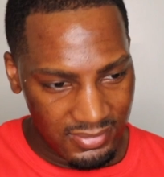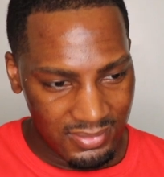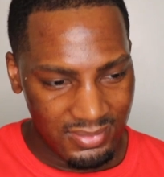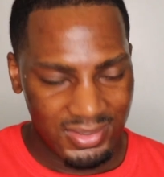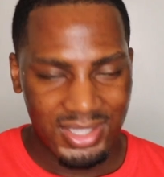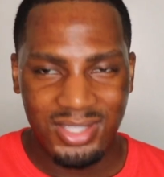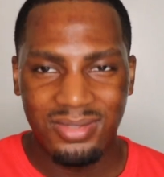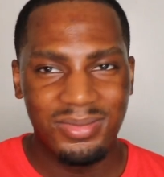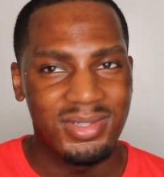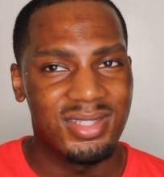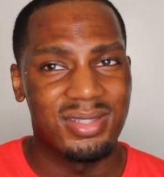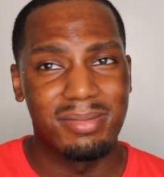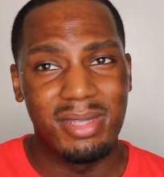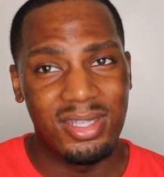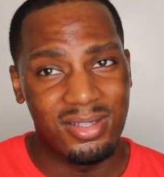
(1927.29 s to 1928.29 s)
This one
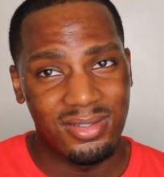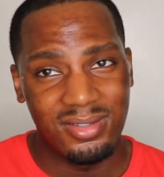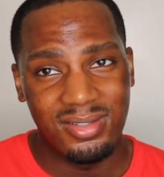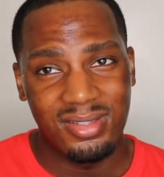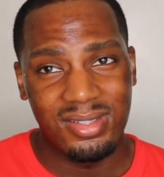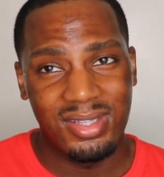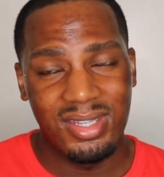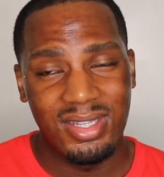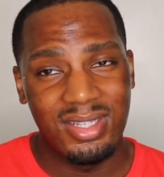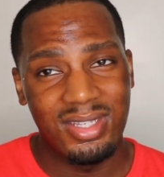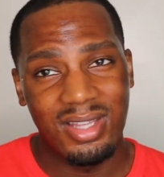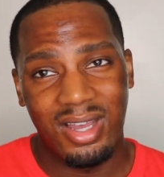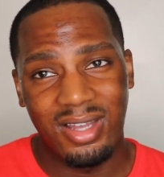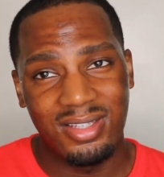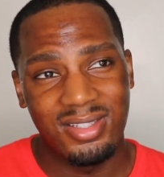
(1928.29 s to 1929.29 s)
smells.
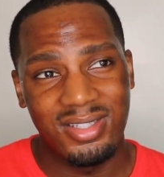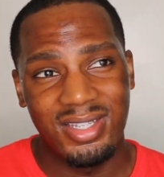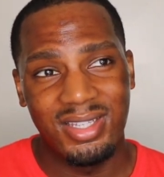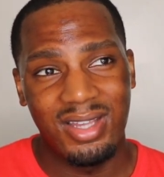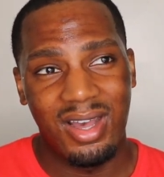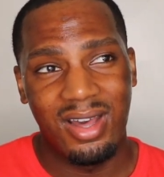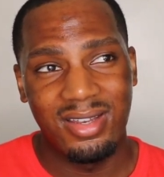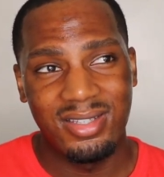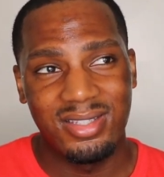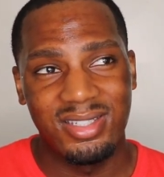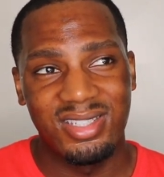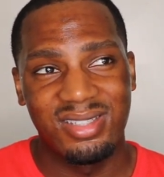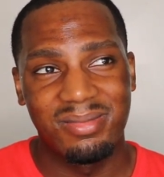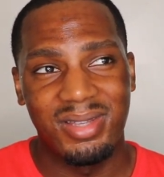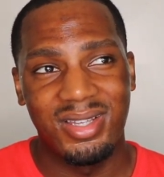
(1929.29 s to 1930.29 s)
It honestly
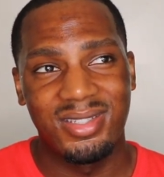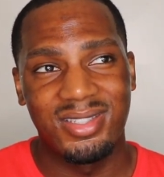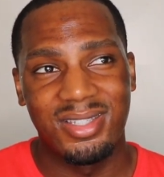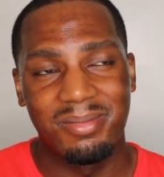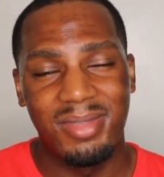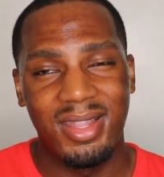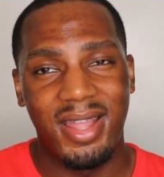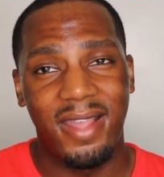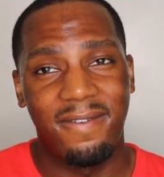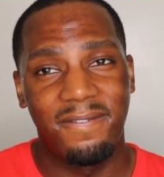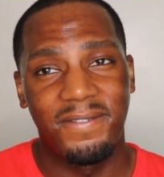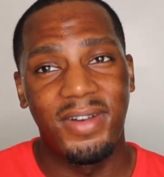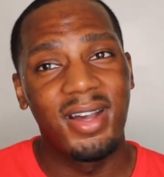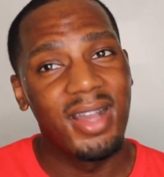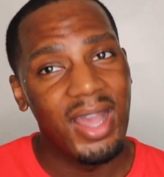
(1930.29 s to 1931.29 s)
smells to me like
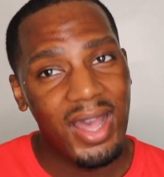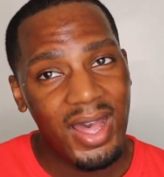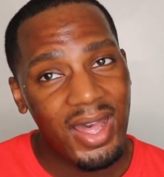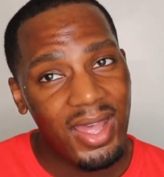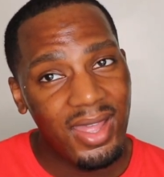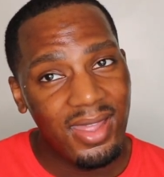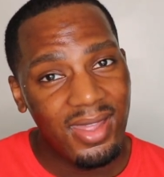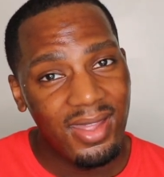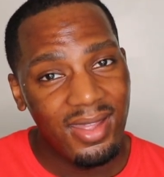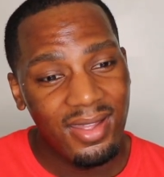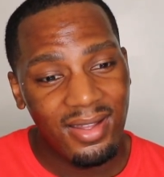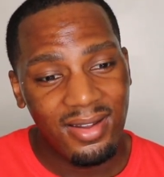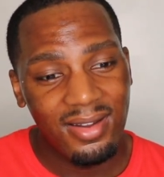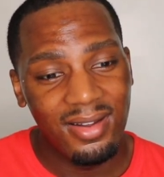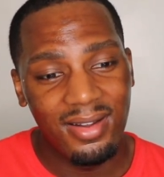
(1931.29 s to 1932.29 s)
fungi,
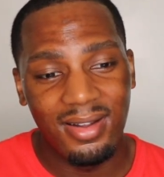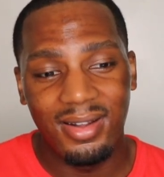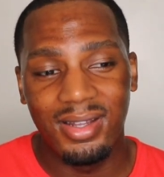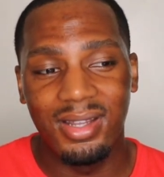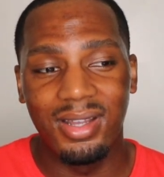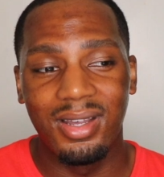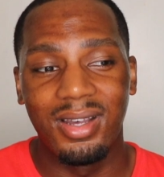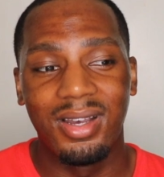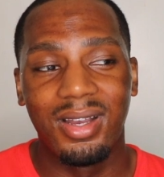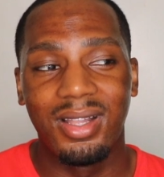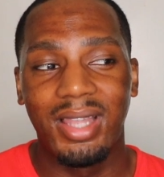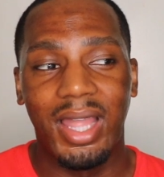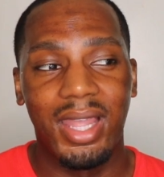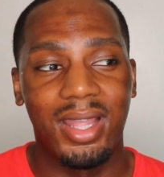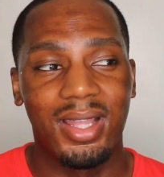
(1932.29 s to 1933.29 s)

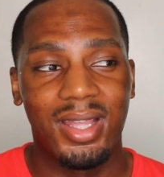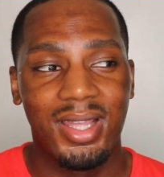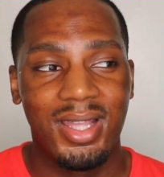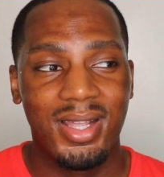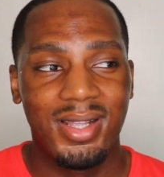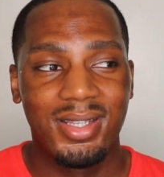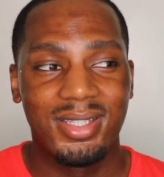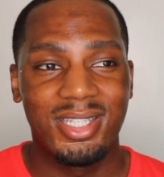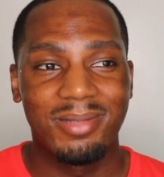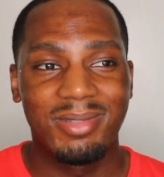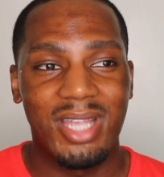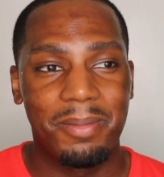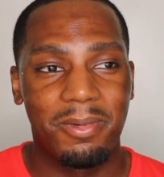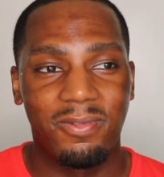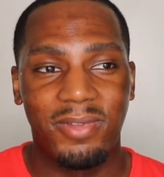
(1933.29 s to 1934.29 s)
like some
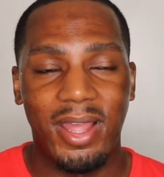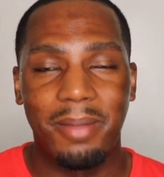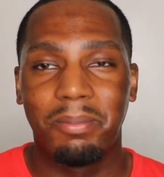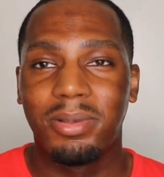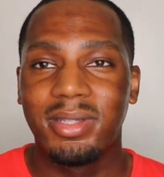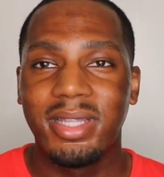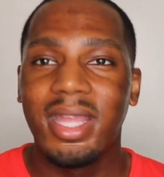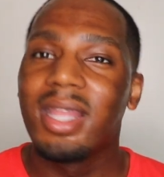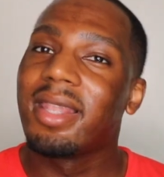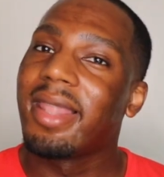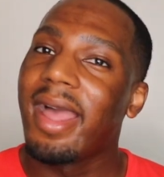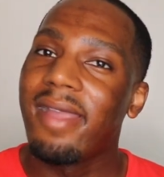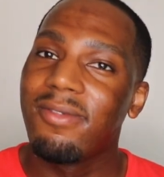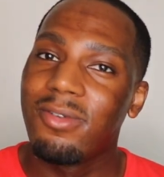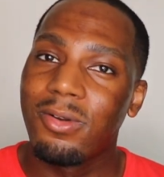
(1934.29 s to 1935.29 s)
type of like plant
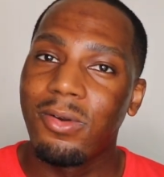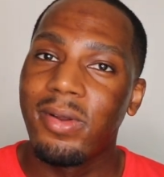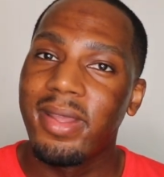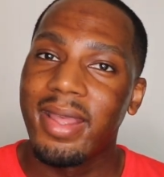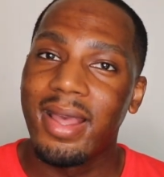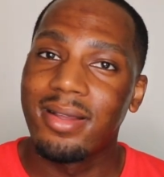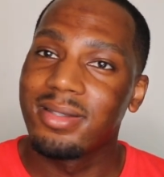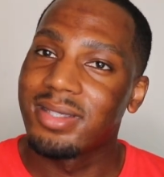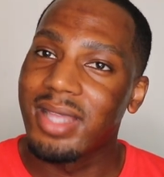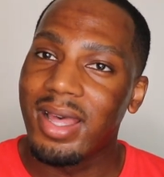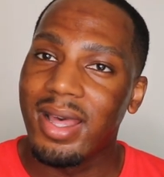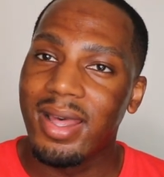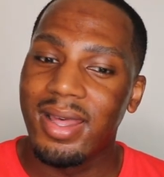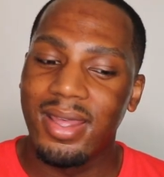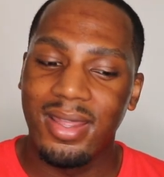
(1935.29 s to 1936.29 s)
life growing
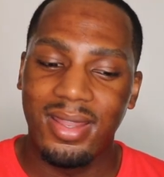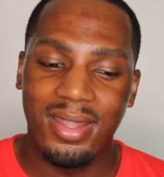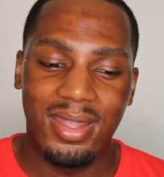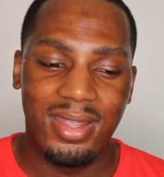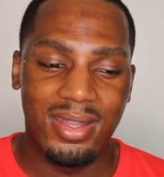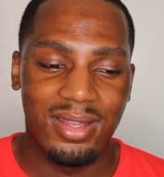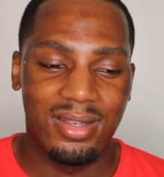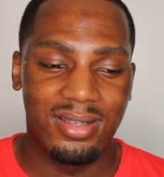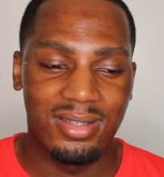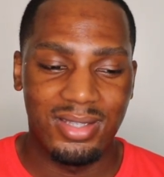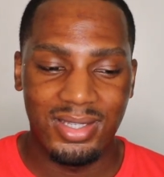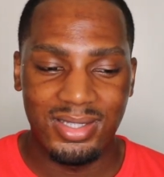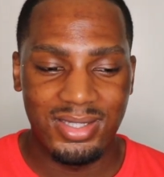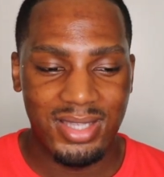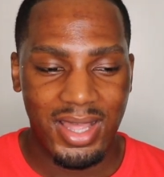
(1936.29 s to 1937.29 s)
outside. It
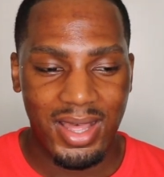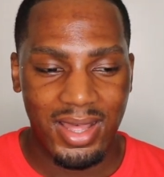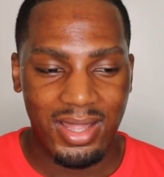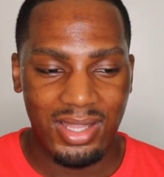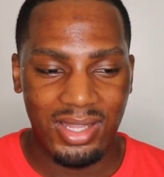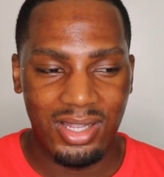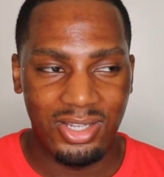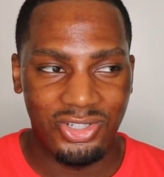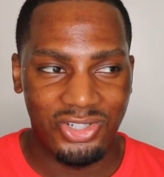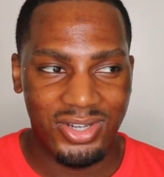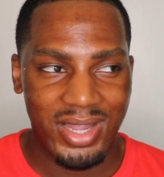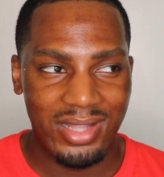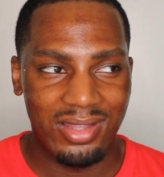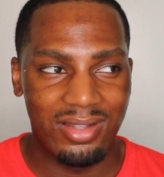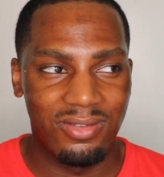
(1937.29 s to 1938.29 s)
does not
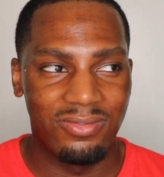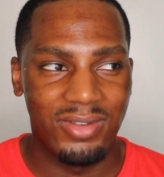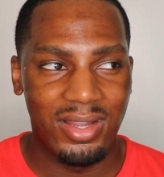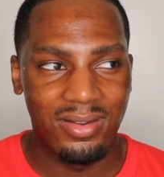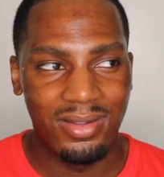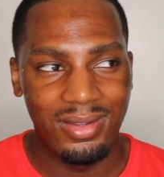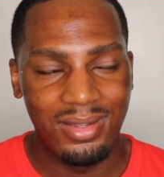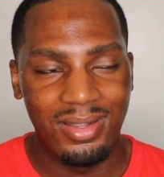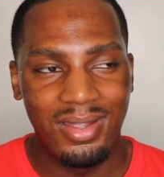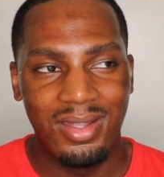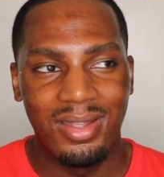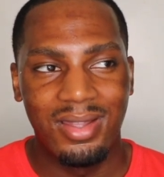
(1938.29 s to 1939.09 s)
attract a very